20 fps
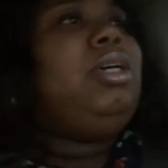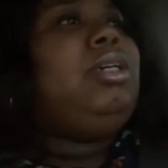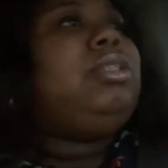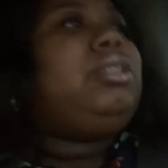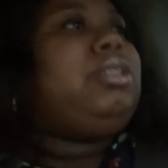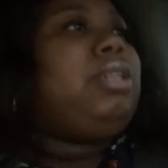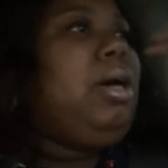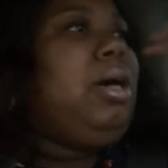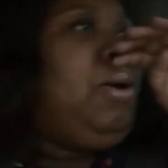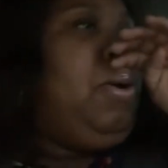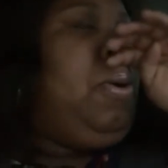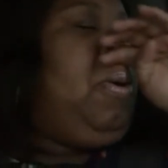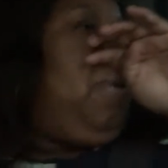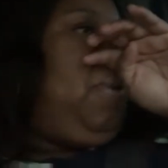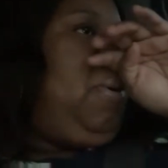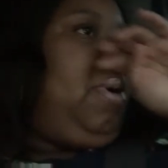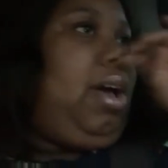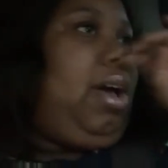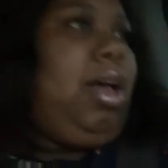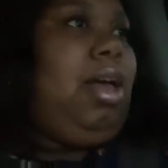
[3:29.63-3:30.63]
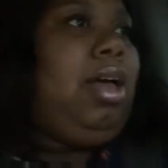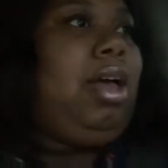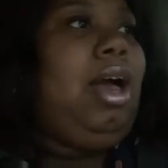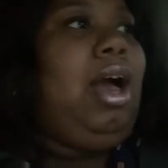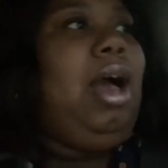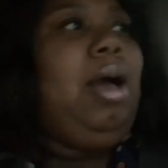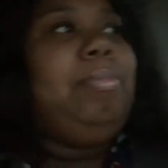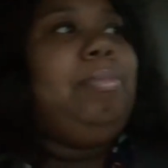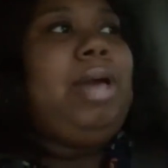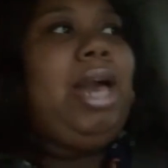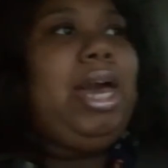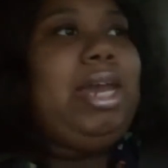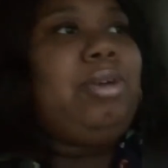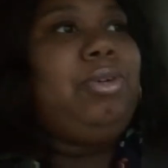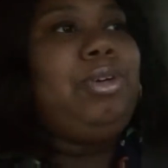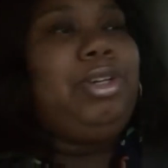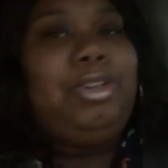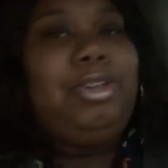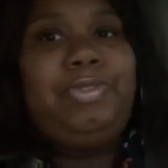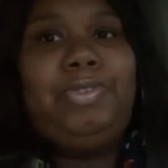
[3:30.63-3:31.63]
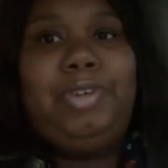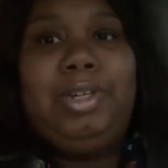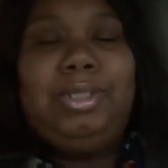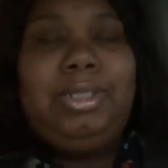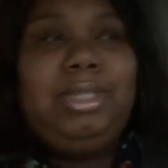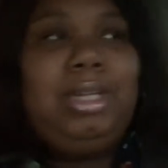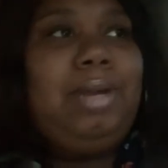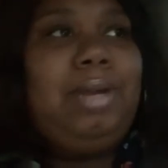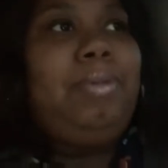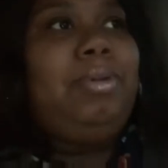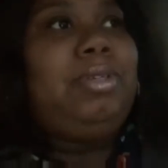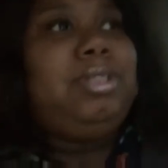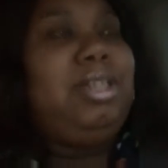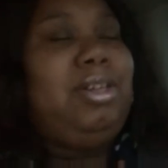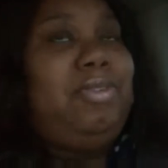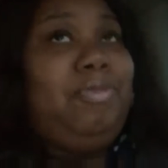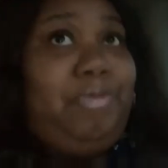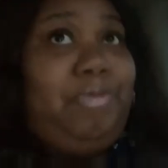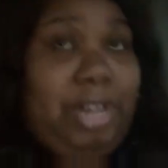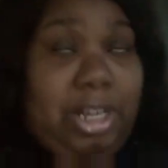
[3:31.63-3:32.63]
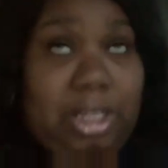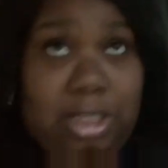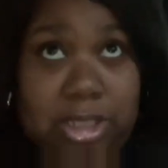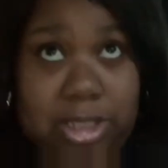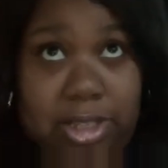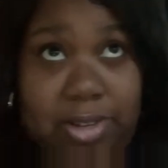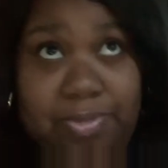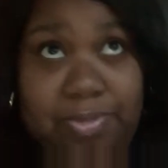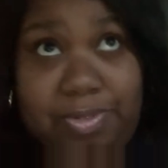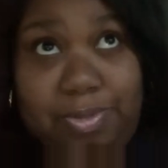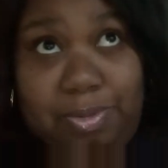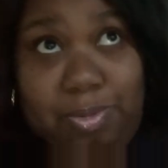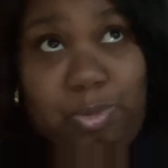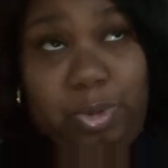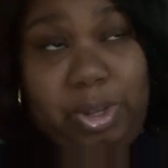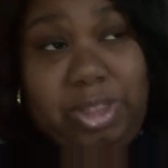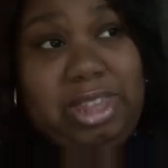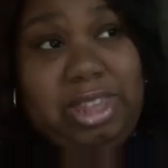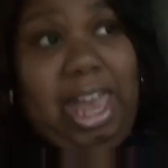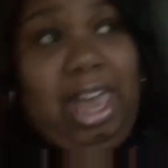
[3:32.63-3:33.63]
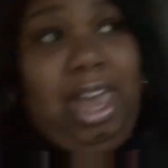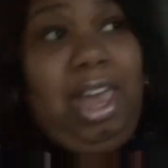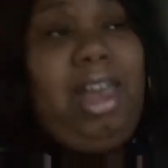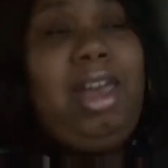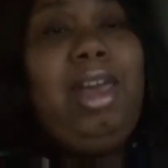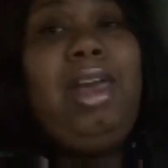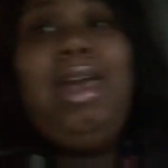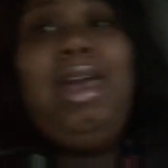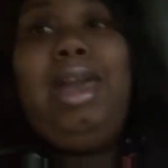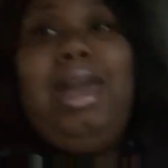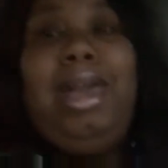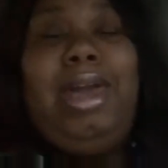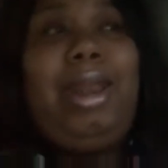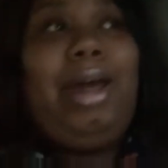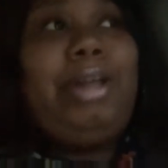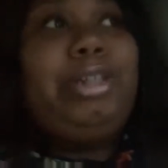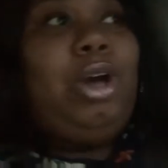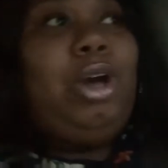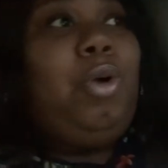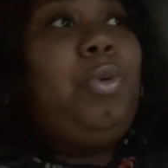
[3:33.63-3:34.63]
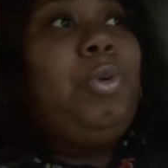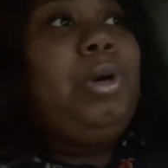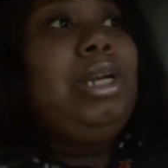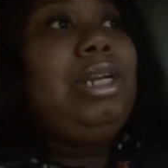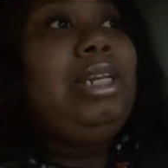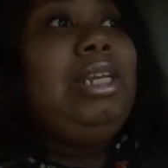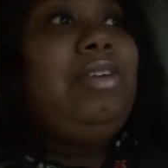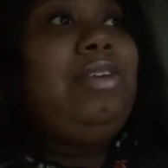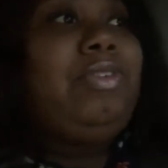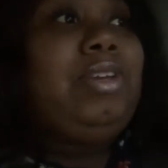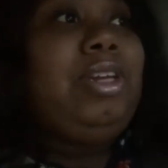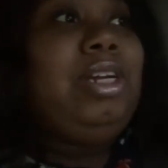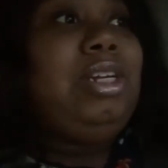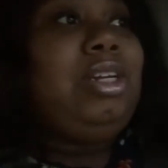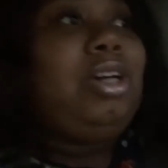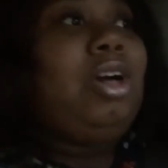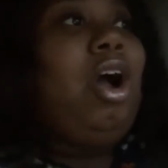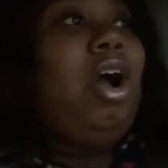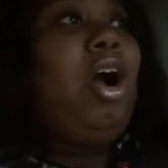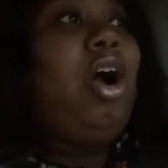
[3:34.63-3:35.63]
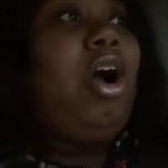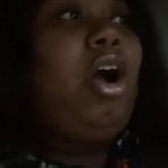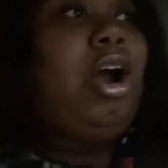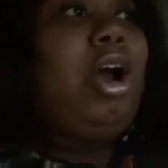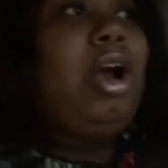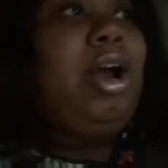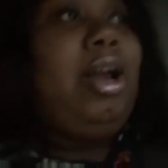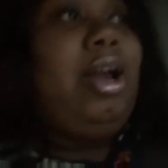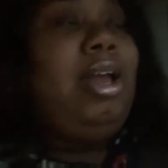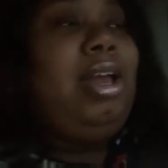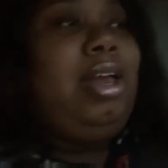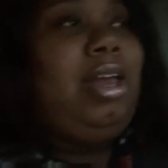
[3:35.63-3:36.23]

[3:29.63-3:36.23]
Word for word: So I'm kind of on the fence of with that, and I don't want to leave it in the car.